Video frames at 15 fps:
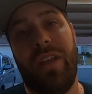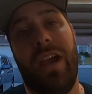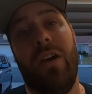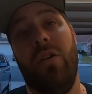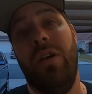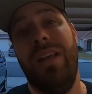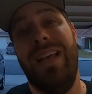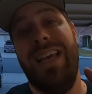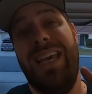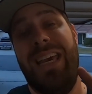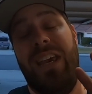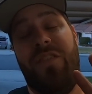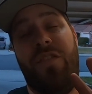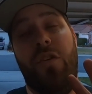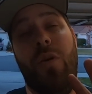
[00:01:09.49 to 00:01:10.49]
Now,
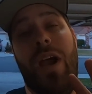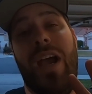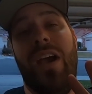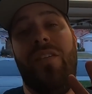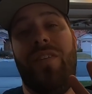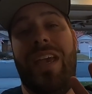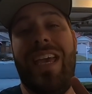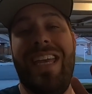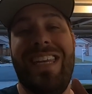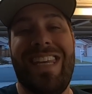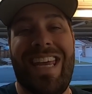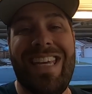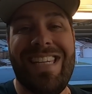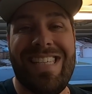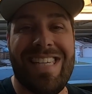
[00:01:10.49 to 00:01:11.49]
if you have a
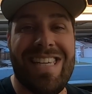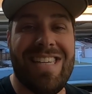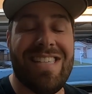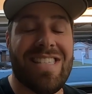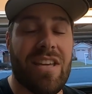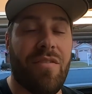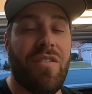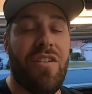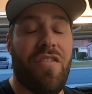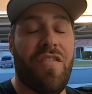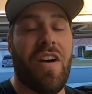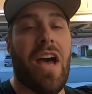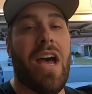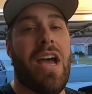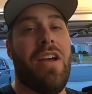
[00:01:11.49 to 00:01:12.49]
nineteen
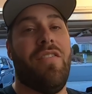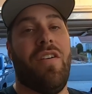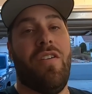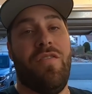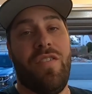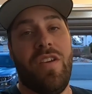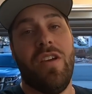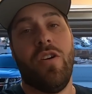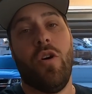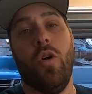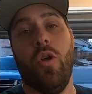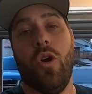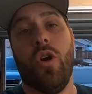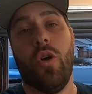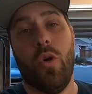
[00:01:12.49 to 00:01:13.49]
seventy-five vehicle
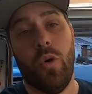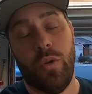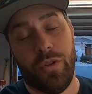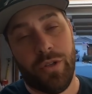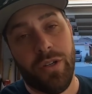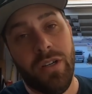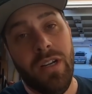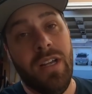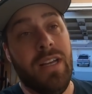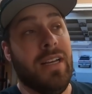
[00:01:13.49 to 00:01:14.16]
or older,